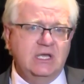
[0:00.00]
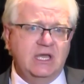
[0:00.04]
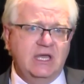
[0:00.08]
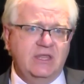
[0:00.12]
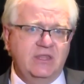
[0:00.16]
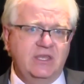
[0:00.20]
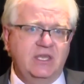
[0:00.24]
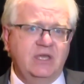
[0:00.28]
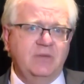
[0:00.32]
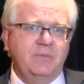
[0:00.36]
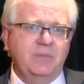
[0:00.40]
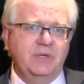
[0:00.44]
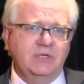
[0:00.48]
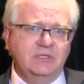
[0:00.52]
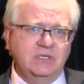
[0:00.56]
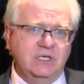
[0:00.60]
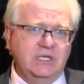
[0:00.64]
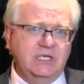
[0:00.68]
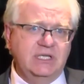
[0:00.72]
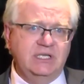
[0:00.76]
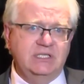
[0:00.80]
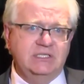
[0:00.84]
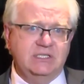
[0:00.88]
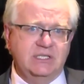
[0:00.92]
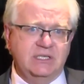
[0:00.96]
and the
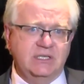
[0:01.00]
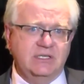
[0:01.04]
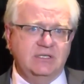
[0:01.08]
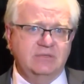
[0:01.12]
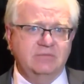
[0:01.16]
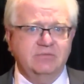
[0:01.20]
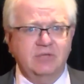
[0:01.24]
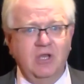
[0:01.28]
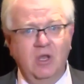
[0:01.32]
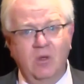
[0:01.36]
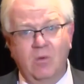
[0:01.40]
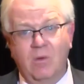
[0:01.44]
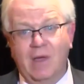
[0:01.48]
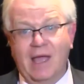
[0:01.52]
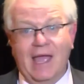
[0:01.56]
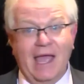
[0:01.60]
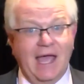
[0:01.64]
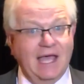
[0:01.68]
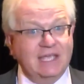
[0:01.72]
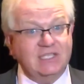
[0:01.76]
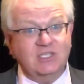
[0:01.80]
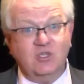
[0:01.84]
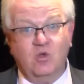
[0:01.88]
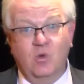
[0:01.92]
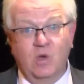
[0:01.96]
ability to,
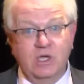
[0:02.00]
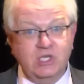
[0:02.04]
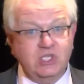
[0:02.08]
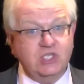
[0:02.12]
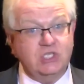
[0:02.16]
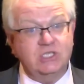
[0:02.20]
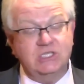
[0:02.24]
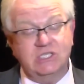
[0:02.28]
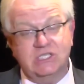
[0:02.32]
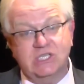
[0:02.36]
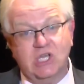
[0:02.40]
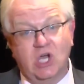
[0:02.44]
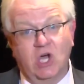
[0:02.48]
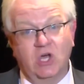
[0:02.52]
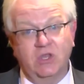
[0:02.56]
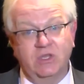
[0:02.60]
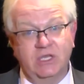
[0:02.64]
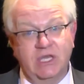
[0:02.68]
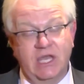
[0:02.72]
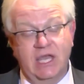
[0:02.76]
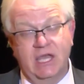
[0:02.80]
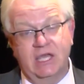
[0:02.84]
ask questions on the